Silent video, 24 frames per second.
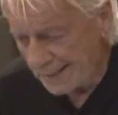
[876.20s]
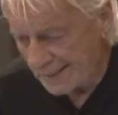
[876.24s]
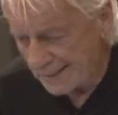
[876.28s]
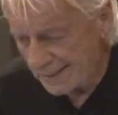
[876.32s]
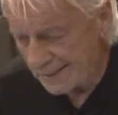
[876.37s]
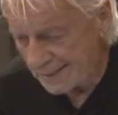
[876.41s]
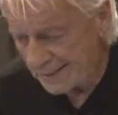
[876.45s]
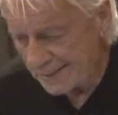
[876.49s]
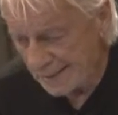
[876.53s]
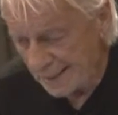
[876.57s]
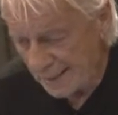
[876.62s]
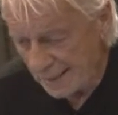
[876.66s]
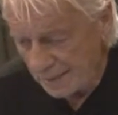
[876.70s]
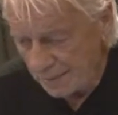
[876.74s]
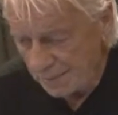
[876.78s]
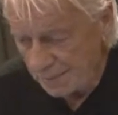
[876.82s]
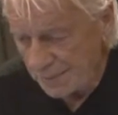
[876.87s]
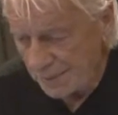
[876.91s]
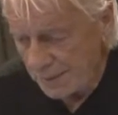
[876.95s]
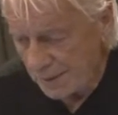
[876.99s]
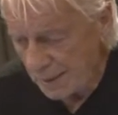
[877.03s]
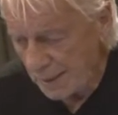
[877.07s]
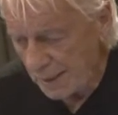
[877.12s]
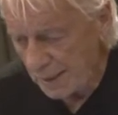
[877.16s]
the same
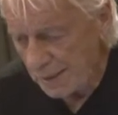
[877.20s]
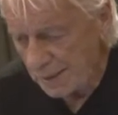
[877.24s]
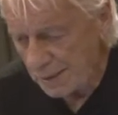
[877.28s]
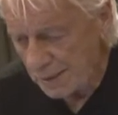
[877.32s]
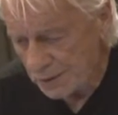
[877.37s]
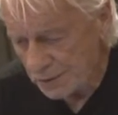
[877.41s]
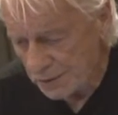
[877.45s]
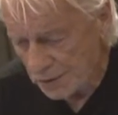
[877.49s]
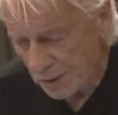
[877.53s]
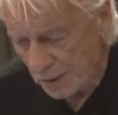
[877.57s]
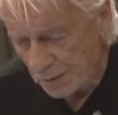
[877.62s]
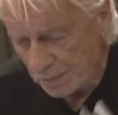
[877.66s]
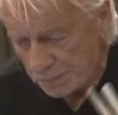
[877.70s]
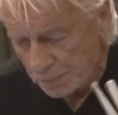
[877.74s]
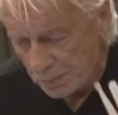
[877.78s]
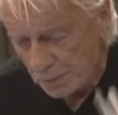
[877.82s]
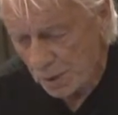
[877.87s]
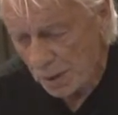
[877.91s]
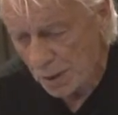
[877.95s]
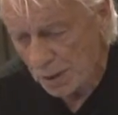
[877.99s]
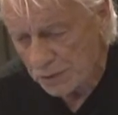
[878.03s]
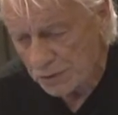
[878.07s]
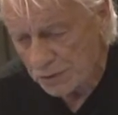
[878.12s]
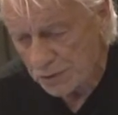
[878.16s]
thing, the same
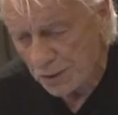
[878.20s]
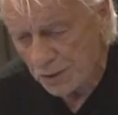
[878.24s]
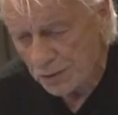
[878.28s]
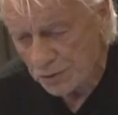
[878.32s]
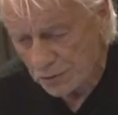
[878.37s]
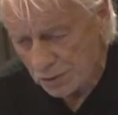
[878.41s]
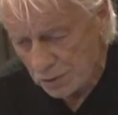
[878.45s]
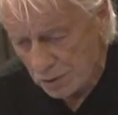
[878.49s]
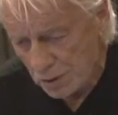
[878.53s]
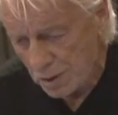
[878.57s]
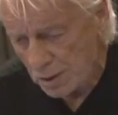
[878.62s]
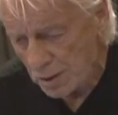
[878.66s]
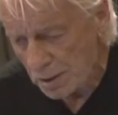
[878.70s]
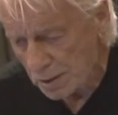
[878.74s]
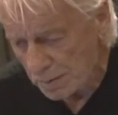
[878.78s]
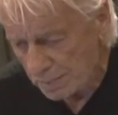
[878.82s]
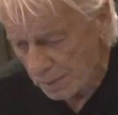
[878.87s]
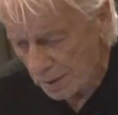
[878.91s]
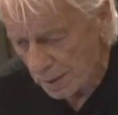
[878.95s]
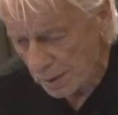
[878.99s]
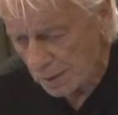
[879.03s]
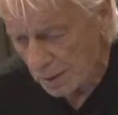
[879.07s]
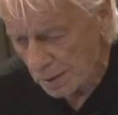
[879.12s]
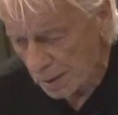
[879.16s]
process, line by
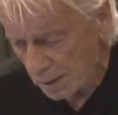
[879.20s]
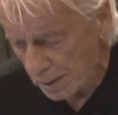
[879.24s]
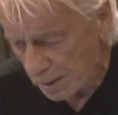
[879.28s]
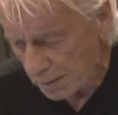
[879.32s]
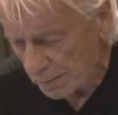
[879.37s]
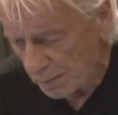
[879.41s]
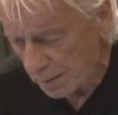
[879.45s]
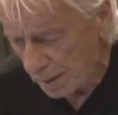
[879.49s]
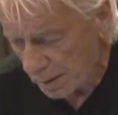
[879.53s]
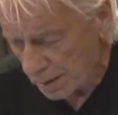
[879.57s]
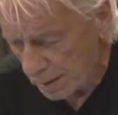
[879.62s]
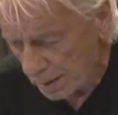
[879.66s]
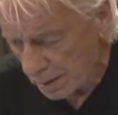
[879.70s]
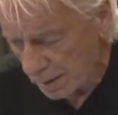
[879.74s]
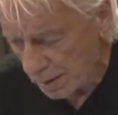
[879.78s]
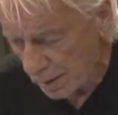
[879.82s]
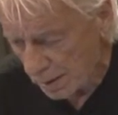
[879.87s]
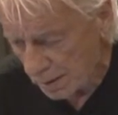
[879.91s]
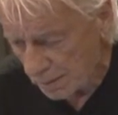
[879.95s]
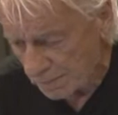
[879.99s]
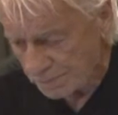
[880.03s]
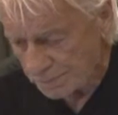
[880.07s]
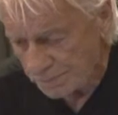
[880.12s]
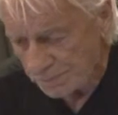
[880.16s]
line by line.
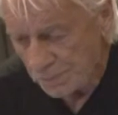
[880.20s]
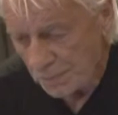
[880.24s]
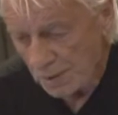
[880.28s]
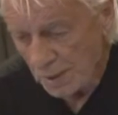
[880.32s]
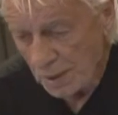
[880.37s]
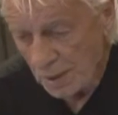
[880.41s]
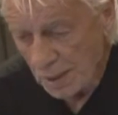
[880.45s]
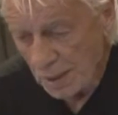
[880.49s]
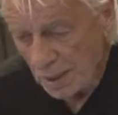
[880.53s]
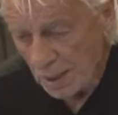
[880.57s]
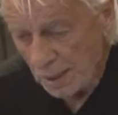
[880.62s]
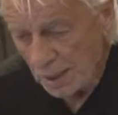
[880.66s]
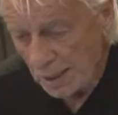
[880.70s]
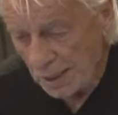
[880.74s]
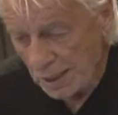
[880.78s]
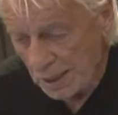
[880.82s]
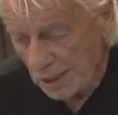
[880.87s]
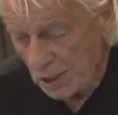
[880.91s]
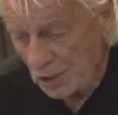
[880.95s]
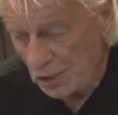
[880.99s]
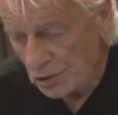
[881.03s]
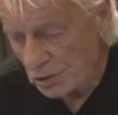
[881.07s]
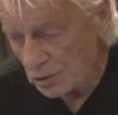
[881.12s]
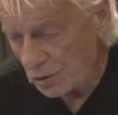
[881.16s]

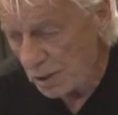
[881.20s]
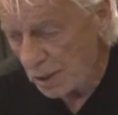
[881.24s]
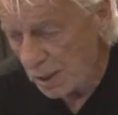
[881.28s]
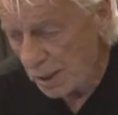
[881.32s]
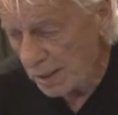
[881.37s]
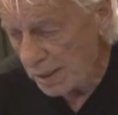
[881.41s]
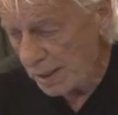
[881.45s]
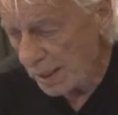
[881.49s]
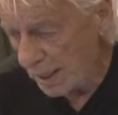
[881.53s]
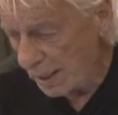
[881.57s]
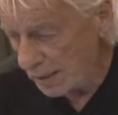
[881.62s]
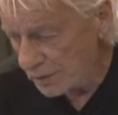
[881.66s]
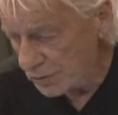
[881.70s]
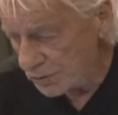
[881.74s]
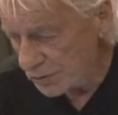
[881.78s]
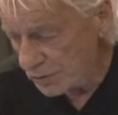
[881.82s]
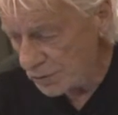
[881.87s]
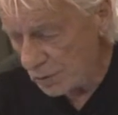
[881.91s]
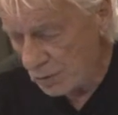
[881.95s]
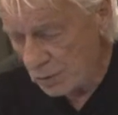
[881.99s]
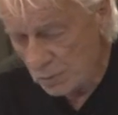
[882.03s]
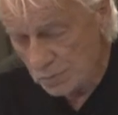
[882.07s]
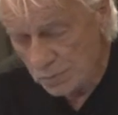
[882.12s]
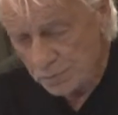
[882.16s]
Each line has its
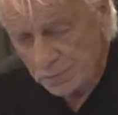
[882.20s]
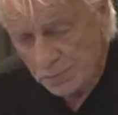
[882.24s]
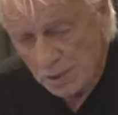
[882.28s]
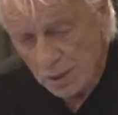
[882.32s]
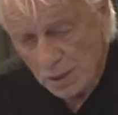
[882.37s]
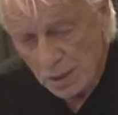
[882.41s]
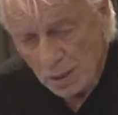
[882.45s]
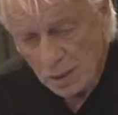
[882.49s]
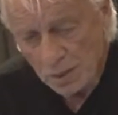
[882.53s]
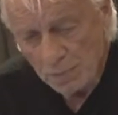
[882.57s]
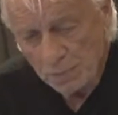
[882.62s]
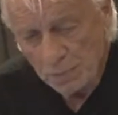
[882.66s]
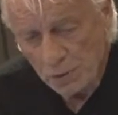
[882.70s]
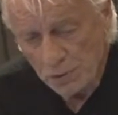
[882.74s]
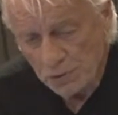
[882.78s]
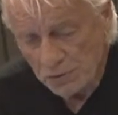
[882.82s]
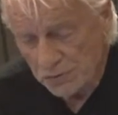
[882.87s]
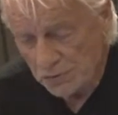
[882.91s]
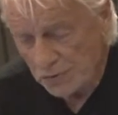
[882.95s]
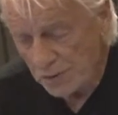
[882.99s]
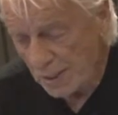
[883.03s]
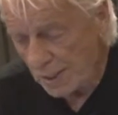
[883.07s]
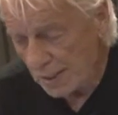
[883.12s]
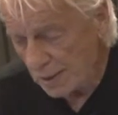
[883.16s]
own
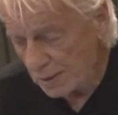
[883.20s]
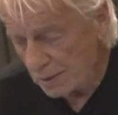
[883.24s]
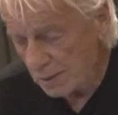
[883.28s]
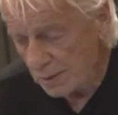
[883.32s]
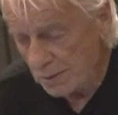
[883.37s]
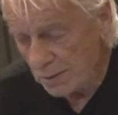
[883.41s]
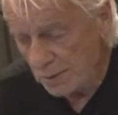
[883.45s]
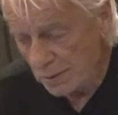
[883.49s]
personality or